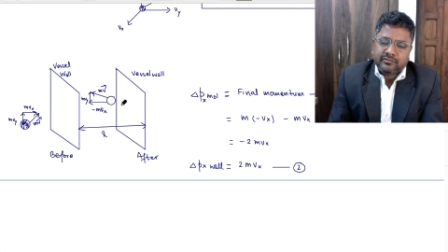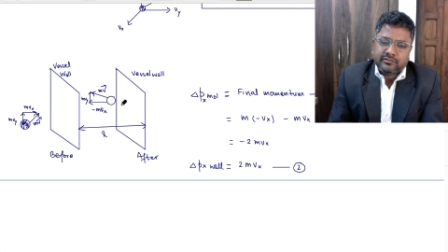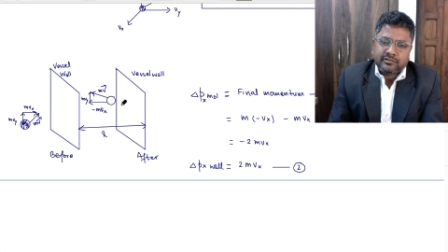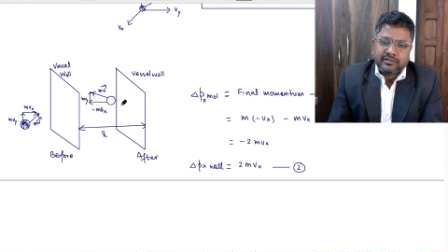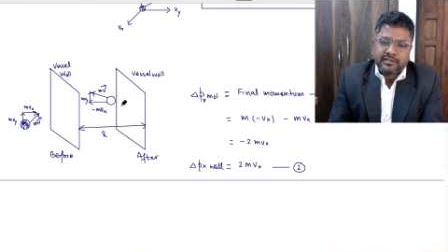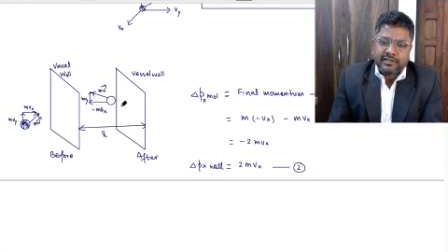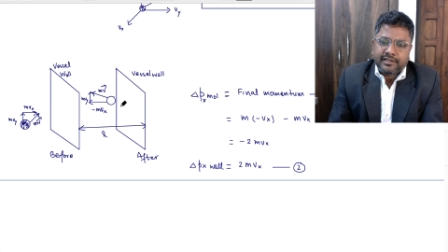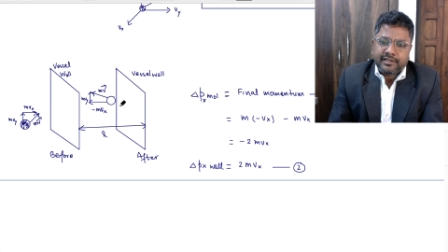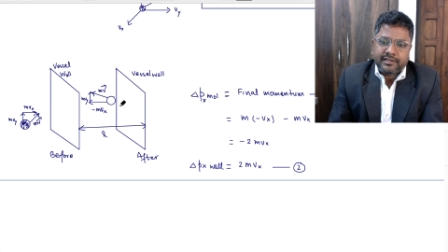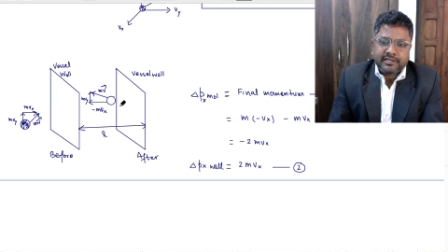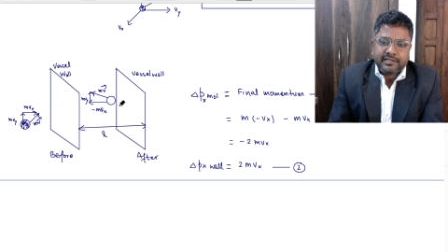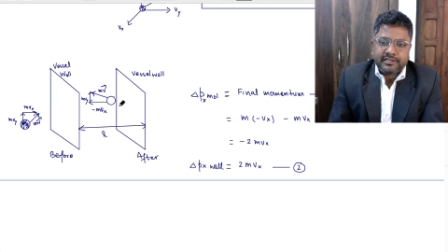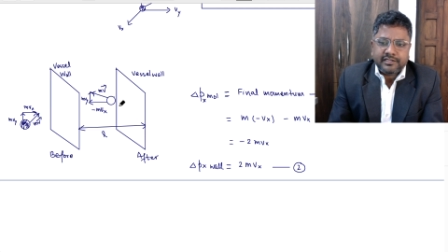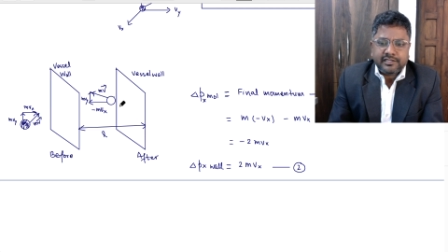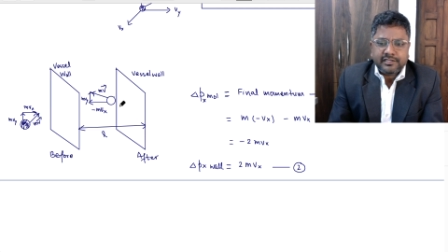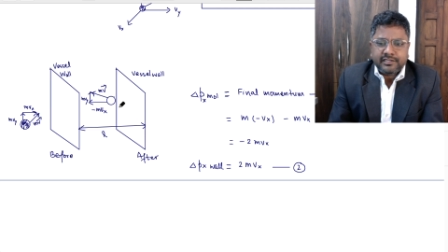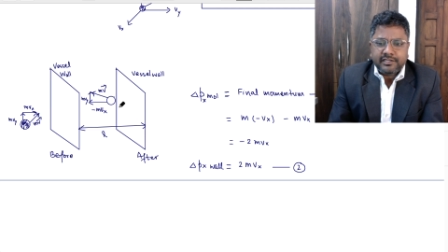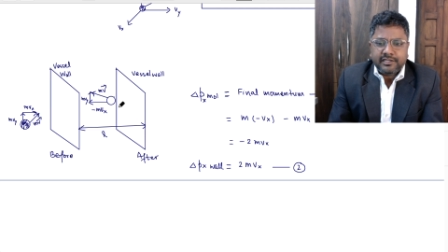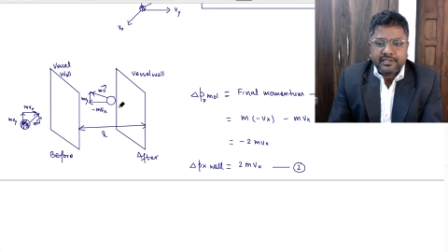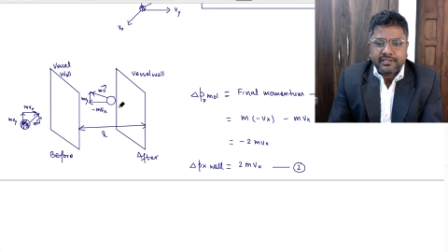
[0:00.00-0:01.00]

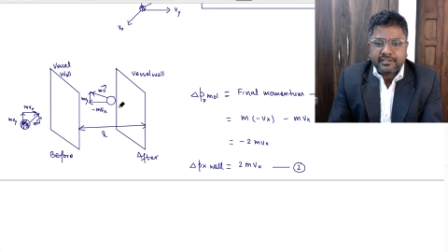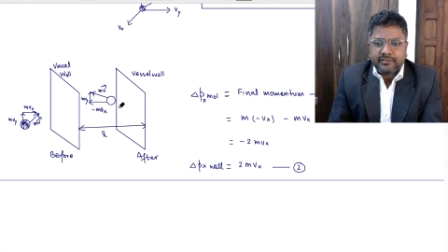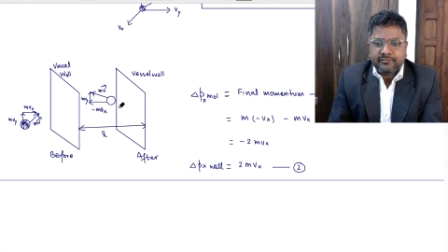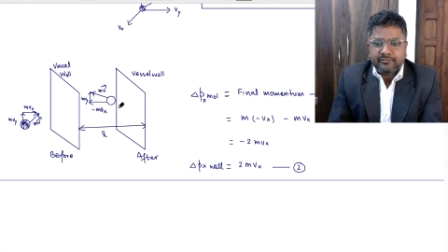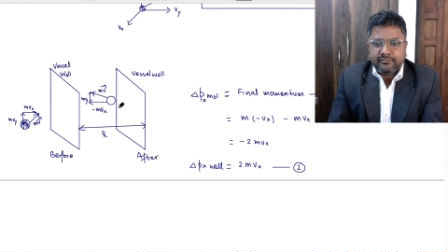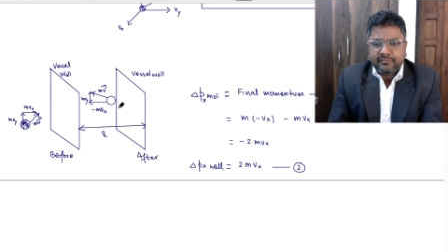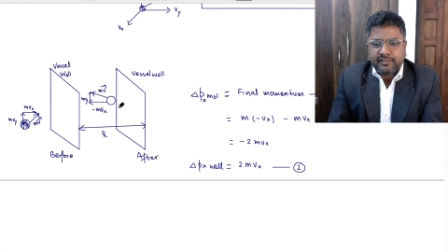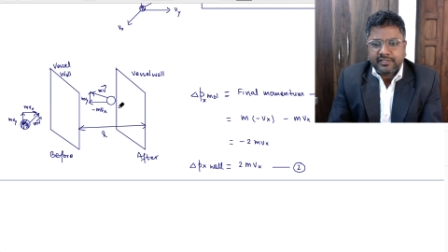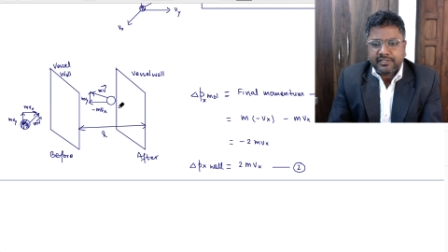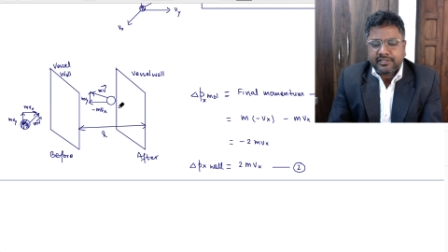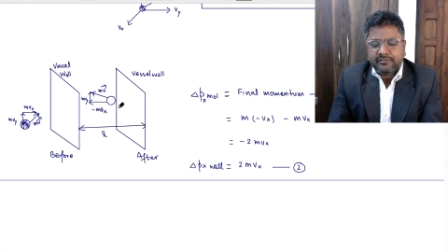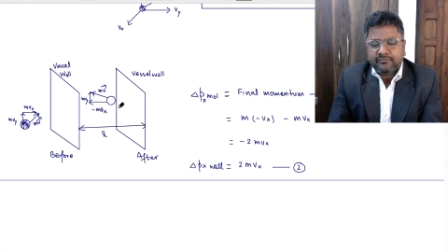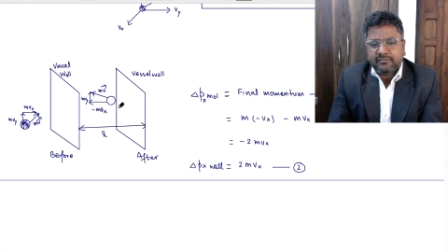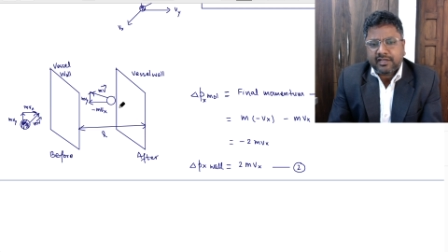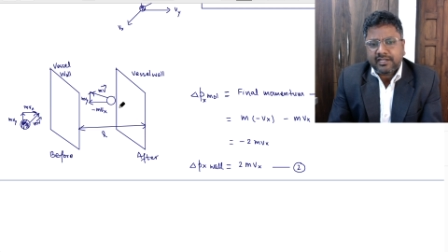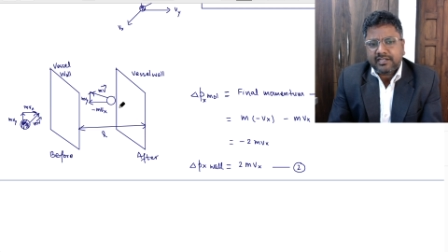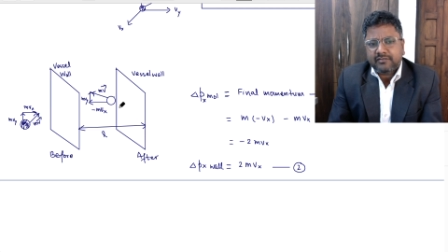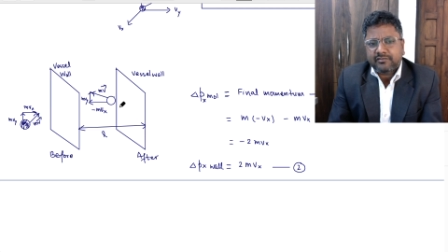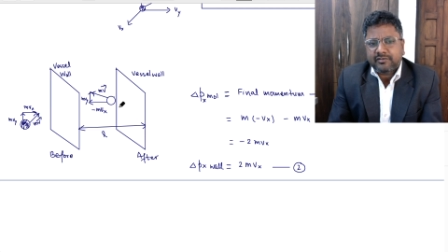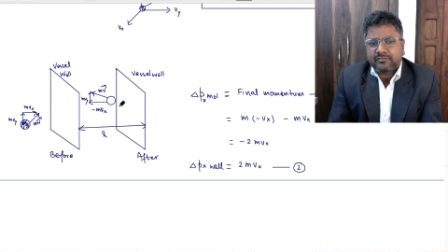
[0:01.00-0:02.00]
it
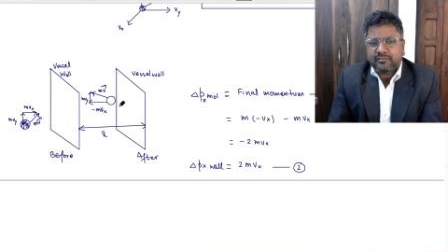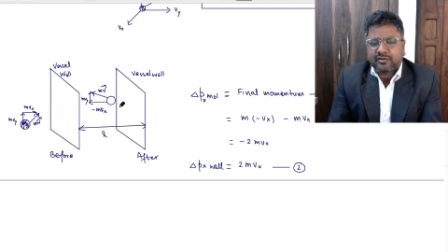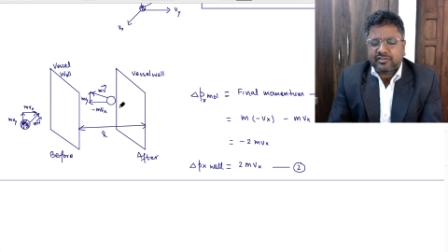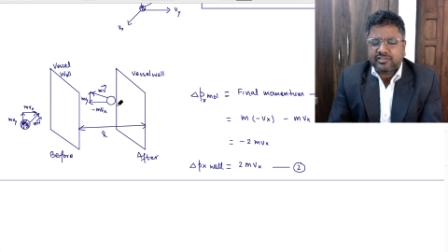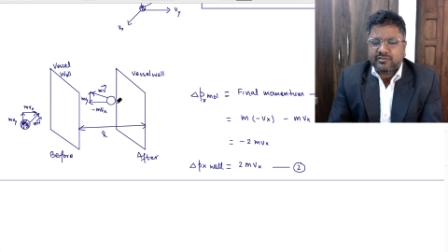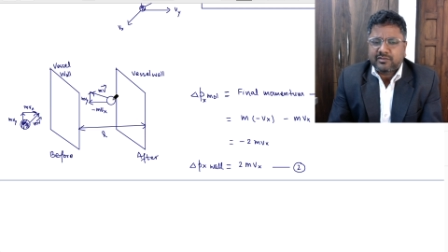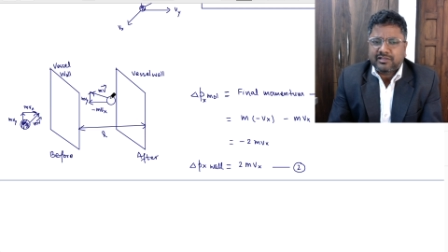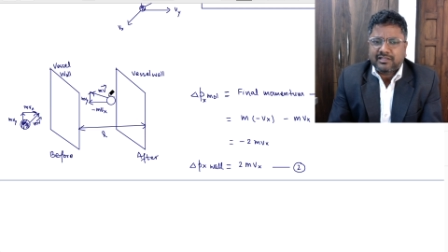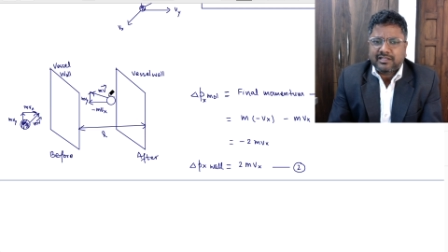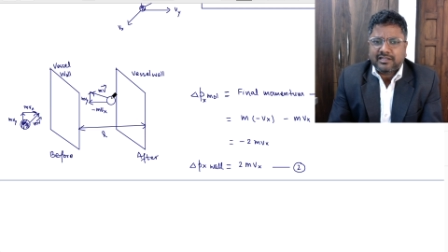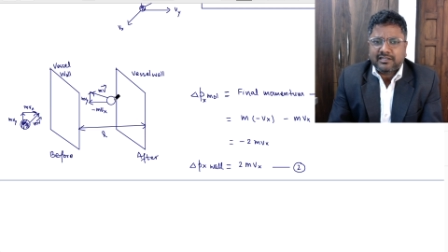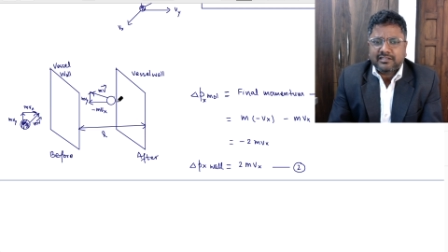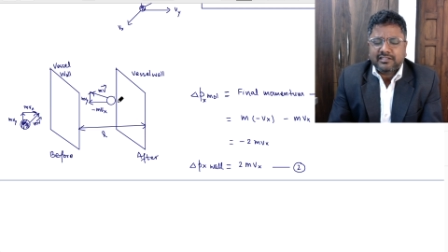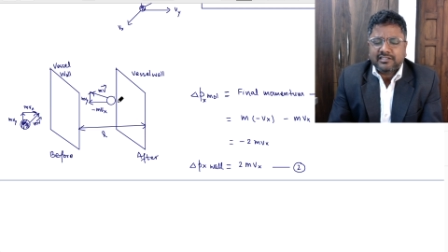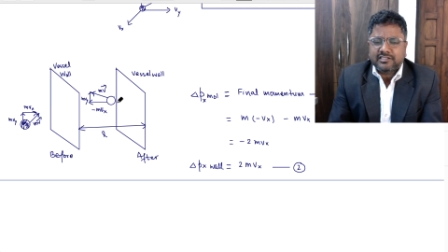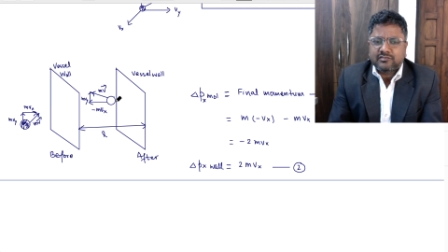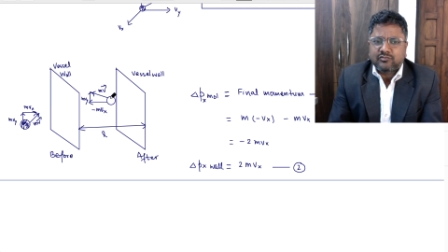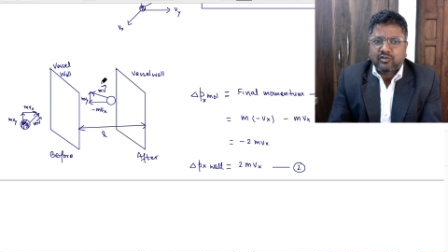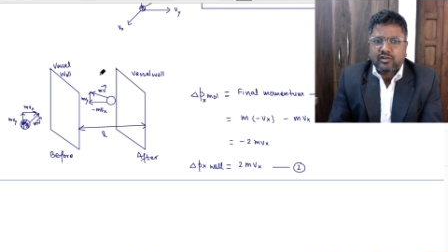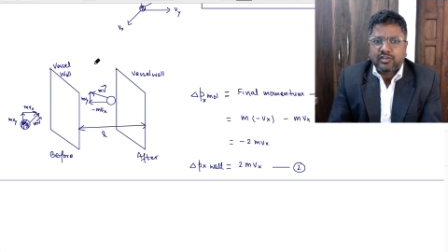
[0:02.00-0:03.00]
might be possible that this
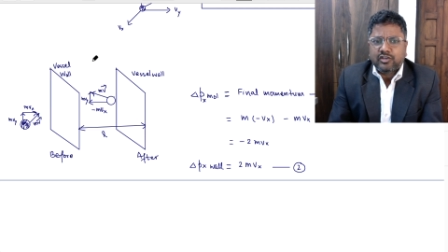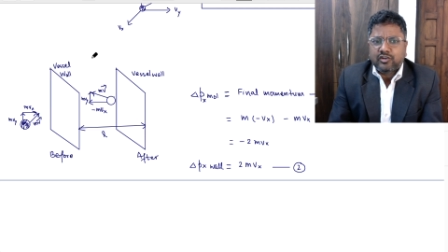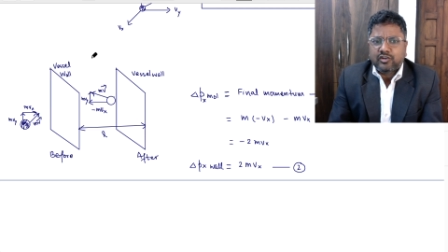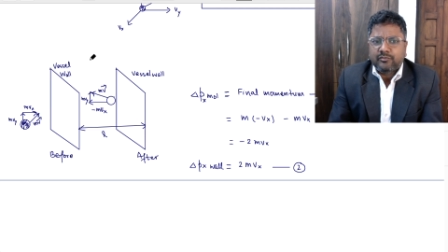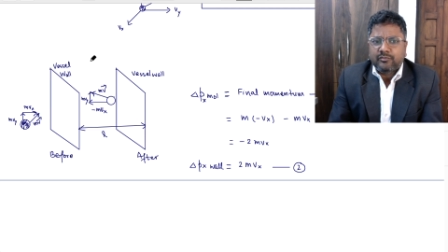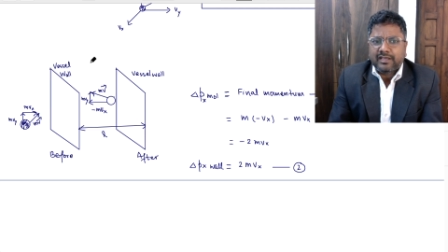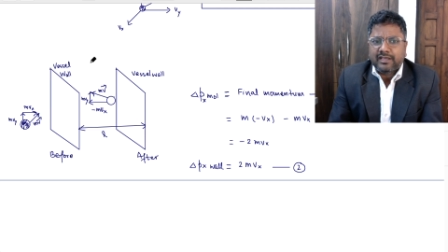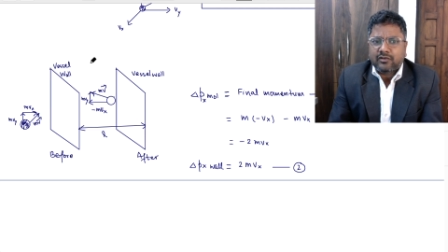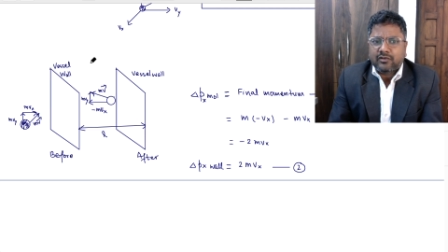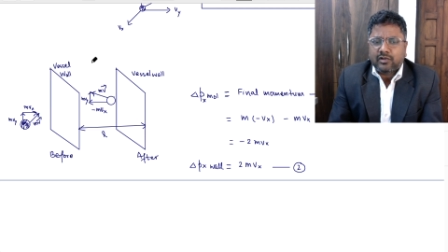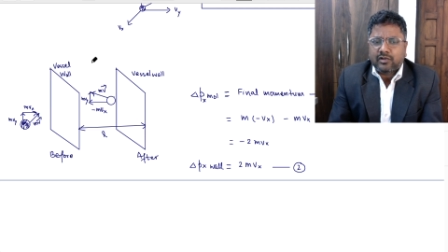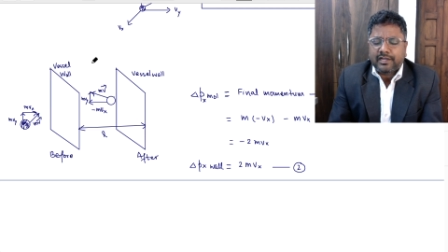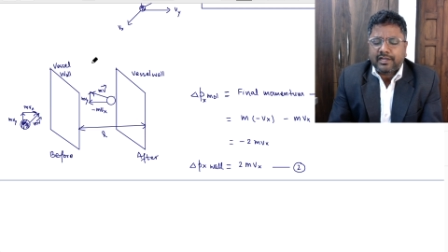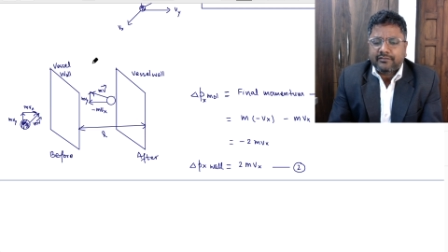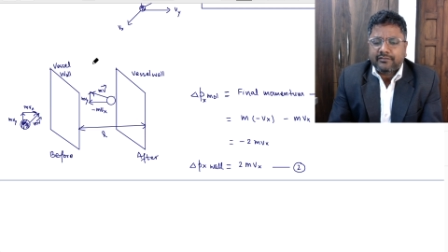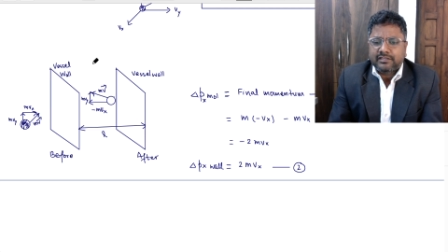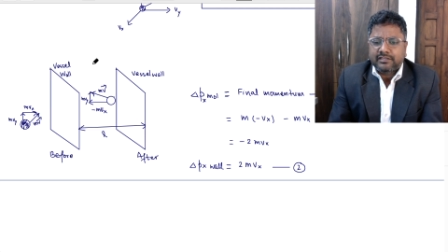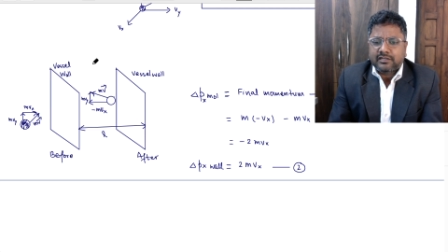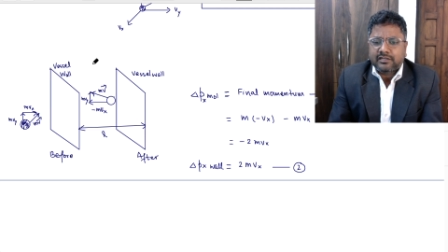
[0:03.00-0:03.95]
molecule may collide with the